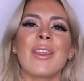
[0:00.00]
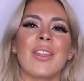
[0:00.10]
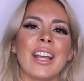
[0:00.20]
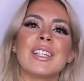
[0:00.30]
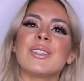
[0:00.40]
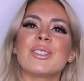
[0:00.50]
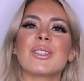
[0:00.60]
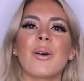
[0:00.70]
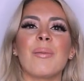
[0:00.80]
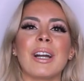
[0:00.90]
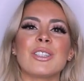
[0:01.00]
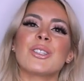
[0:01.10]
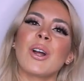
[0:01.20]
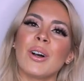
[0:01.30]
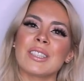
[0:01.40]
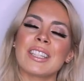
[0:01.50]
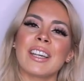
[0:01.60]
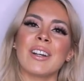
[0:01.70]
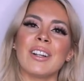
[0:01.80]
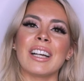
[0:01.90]
Thank you so much, Dolls
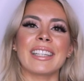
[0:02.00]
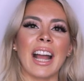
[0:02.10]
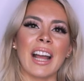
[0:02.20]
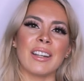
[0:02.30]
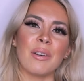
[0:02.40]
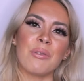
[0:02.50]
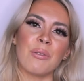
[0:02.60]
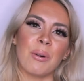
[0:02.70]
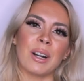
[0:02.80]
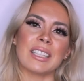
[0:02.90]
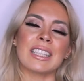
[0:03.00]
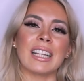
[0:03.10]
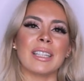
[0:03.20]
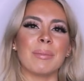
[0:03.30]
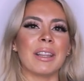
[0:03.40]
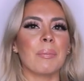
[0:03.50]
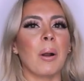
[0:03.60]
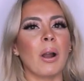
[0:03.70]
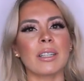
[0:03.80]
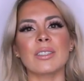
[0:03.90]
Kill, again for sending me the
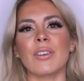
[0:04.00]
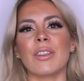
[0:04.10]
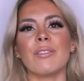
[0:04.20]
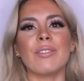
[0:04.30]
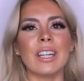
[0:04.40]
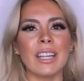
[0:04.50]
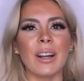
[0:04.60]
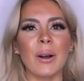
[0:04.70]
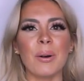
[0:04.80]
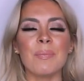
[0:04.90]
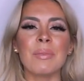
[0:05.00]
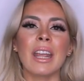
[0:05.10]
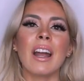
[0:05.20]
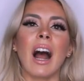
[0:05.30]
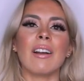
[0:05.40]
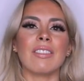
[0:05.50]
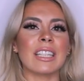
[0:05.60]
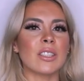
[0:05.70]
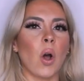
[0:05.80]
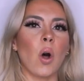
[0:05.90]
products for the video. I've
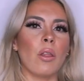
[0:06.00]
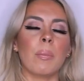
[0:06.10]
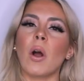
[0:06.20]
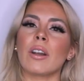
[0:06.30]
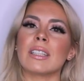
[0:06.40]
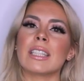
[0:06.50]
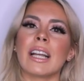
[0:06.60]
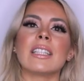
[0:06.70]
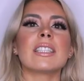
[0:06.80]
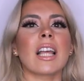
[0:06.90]
linked all the products and